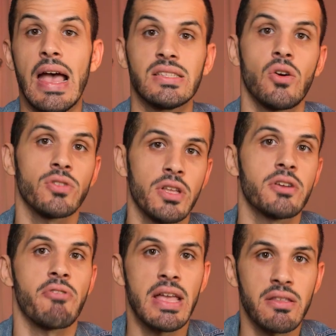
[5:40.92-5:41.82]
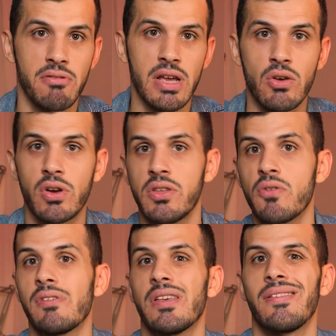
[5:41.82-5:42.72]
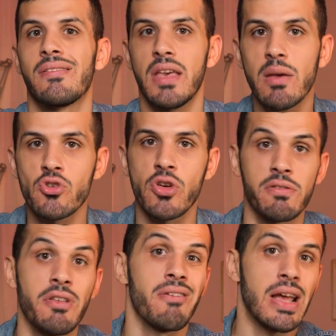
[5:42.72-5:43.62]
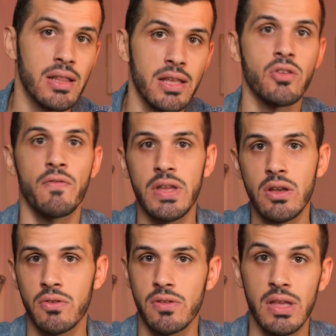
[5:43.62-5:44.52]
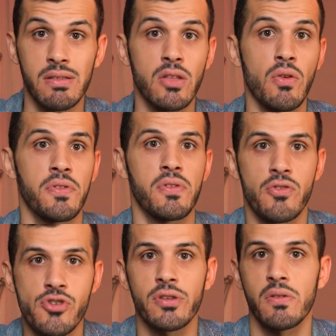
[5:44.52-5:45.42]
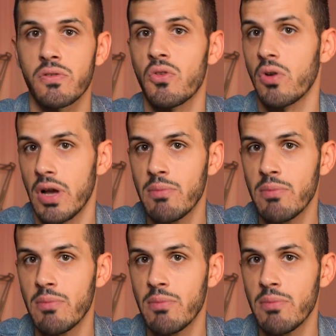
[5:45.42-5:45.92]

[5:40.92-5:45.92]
As a content creator, you can use these images directly in your videos instead of searching stock